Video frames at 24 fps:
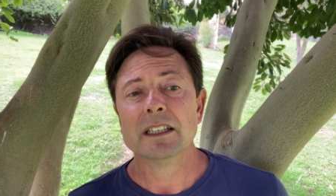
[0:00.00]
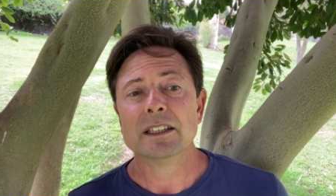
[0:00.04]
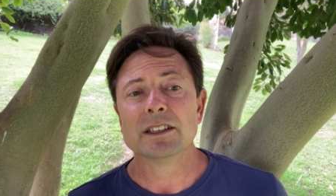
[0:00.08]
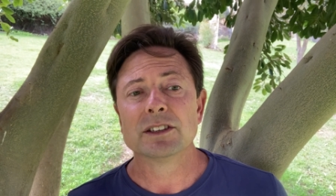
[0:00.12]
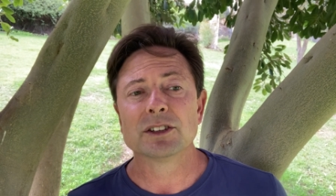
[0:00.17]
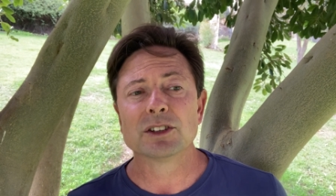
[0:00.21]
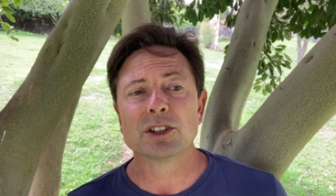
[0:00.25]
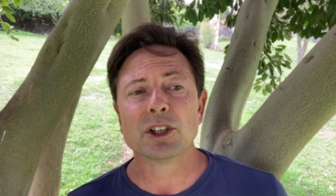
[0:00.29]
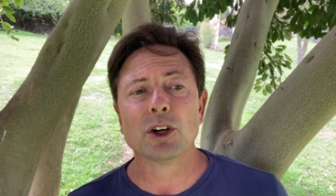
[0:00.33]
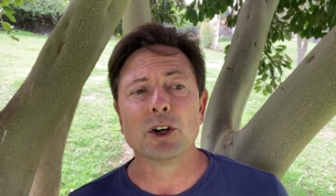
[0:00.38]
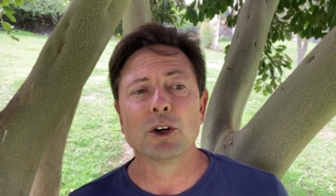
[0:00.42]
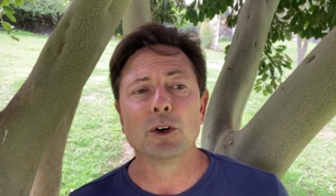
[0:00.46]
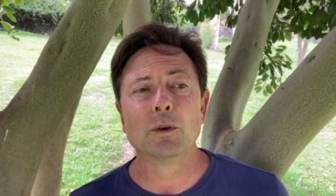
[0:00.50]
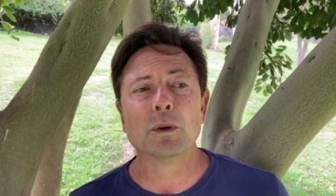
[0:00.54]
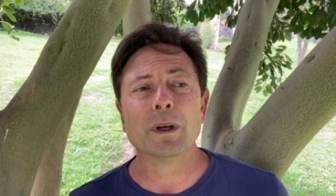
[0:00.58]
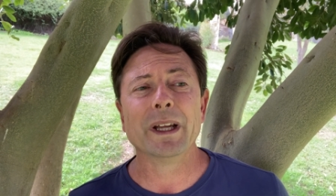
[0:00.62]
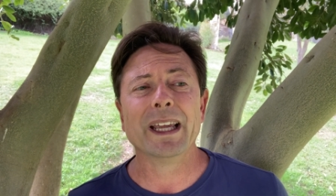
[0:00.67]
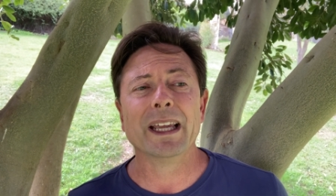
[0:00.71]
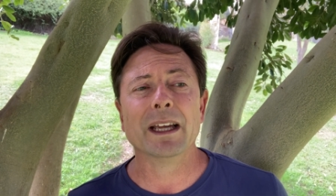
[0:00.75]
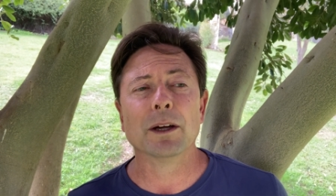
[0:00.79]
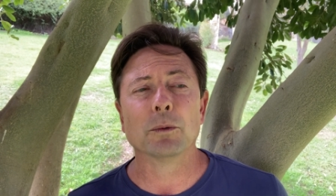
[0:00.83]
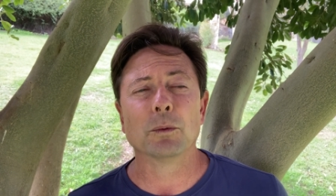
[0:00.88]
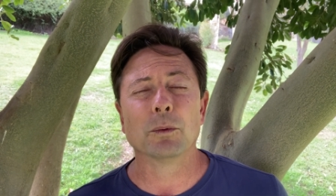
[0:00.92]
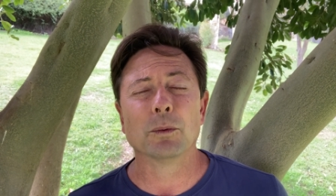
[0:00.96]
So
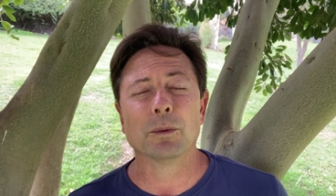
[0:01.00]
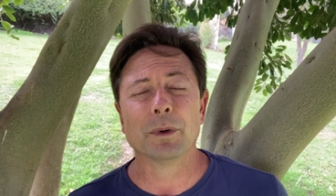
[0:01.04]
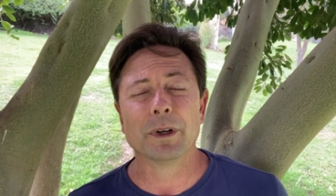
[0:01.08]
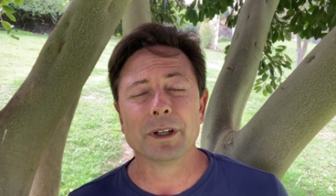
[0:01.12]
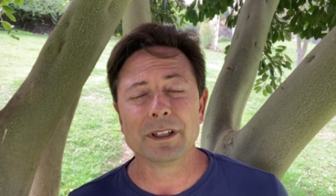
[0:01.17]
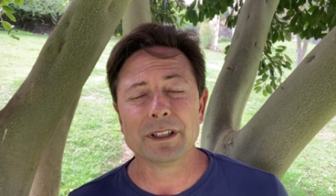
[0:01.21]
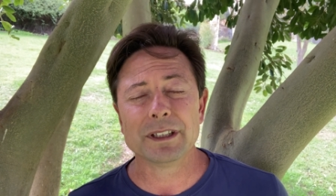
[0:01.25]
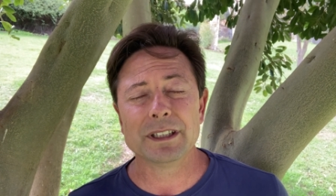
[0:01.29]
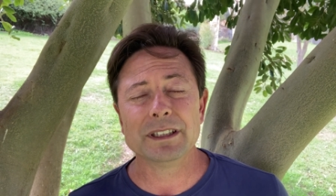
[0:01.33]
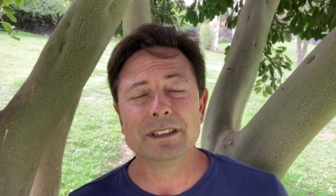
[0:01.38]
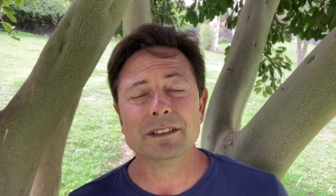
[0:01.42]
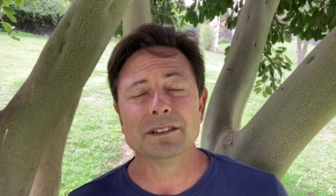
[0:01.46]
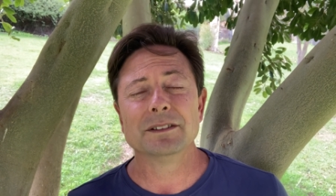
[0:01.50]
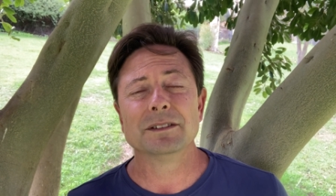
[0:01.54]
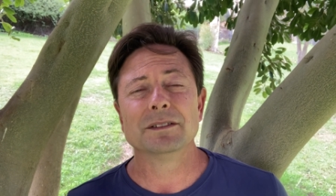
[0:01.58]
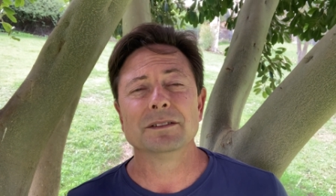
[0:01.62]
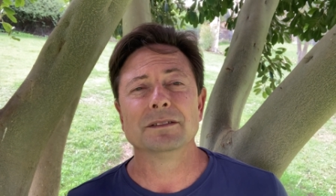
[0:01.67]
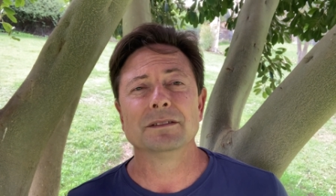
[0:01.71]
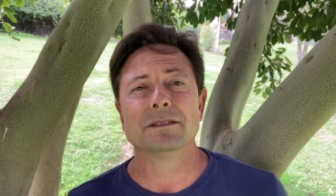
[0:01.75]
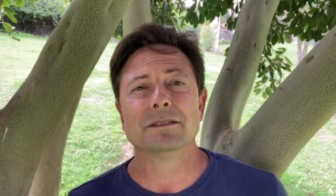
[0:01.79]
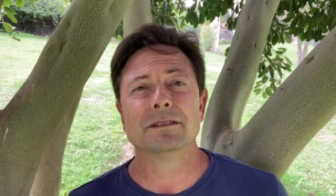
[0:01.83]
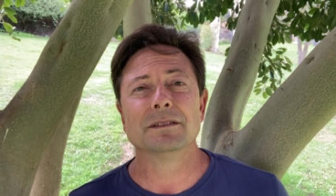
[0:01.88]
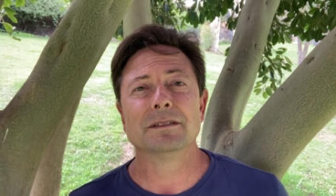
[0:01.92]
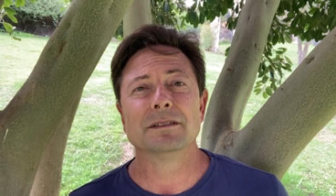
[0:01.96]
it really
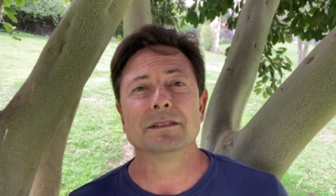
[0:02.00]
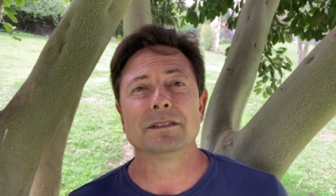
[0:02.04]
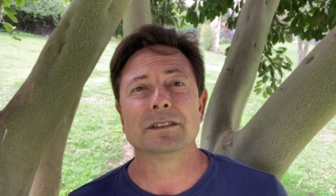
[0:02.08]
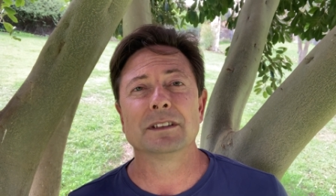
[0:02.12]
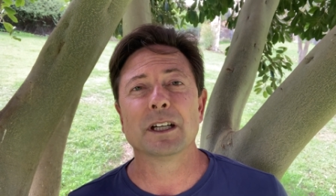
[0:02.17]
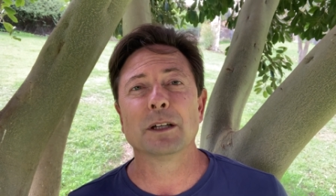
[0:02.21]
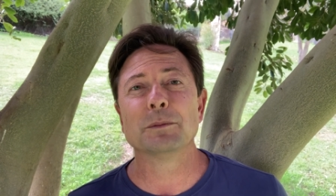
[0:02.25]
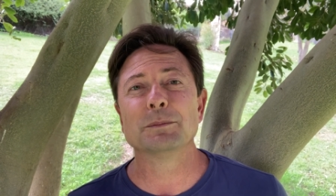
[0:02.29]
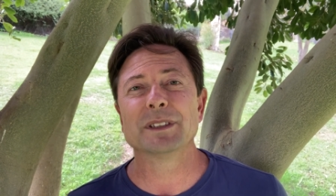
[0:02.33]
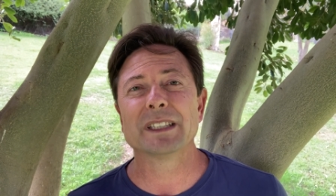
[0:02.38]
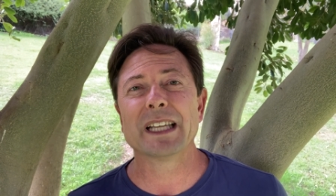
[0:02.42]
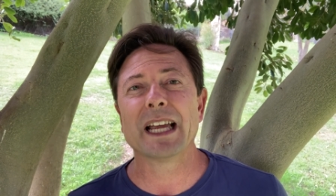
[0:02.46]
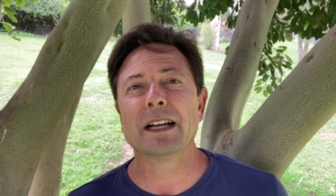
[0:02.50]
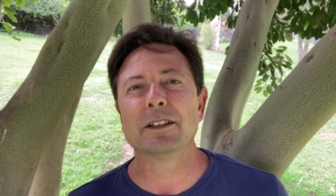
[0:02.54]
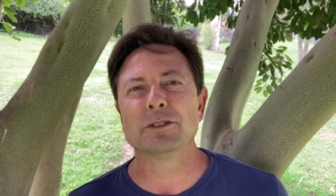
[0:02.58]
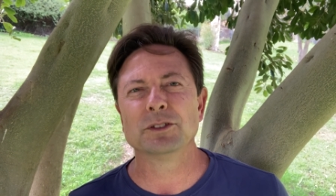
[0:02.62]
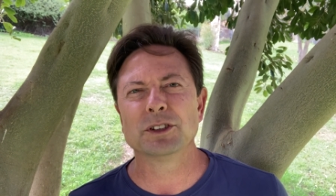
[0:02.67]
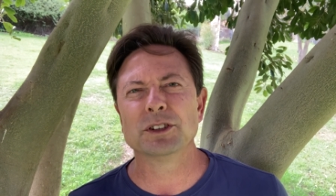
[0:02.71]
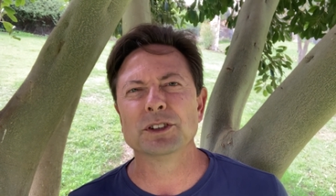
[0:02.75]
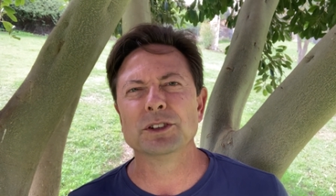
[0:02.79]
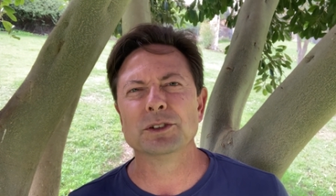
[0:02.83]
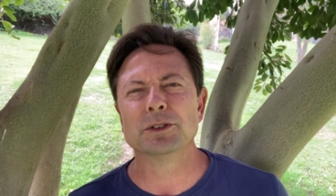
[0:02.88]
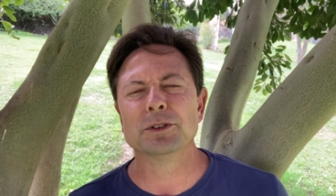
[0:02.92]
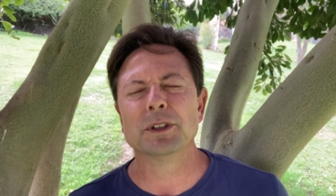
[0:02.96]
comes
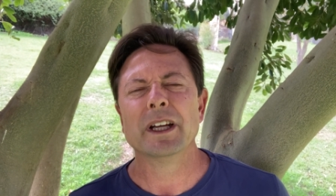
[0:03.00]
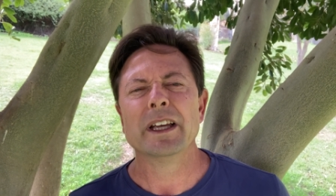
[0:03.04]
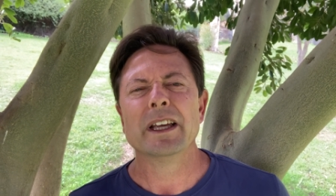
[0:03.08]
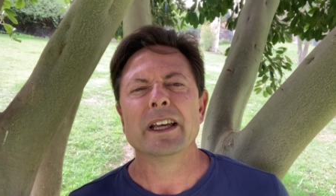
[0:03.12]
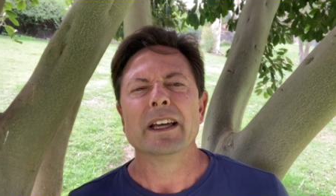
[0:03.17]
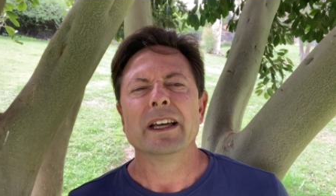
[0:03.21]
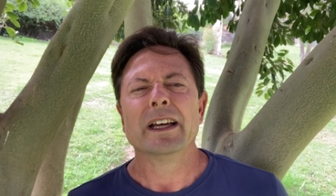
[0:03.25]
down to